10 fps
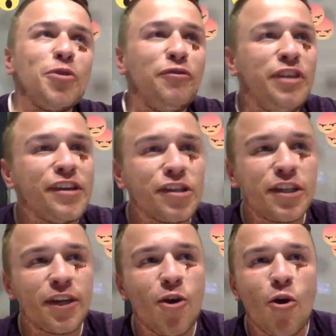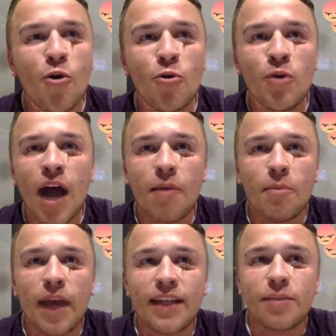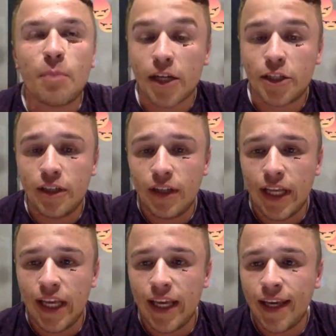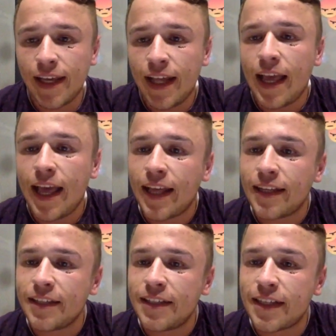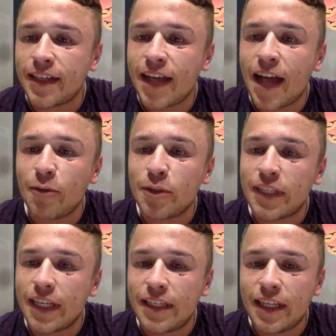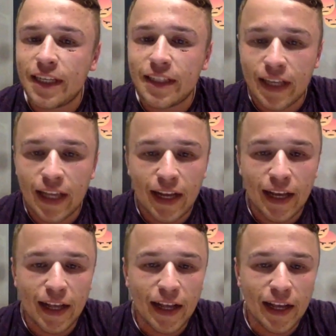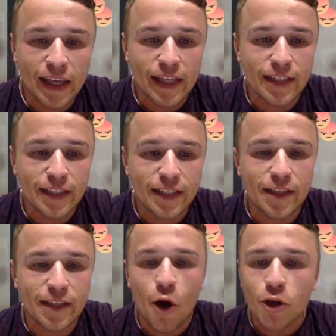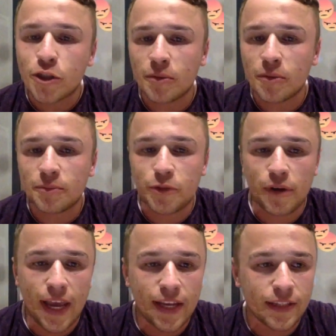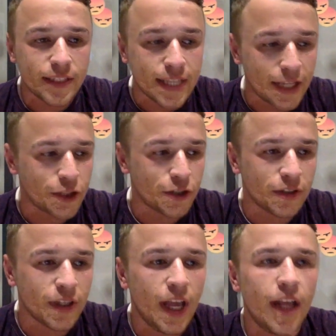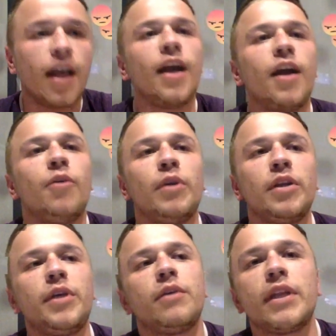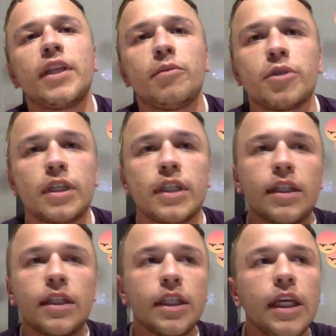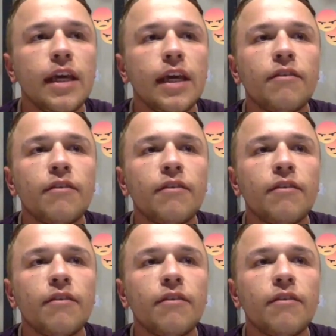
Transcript: of years ago, I met Martin Lee. And mm-hmm. uh, I was attending uh, his awesome training session uh, when, he, when he was attended Kiev.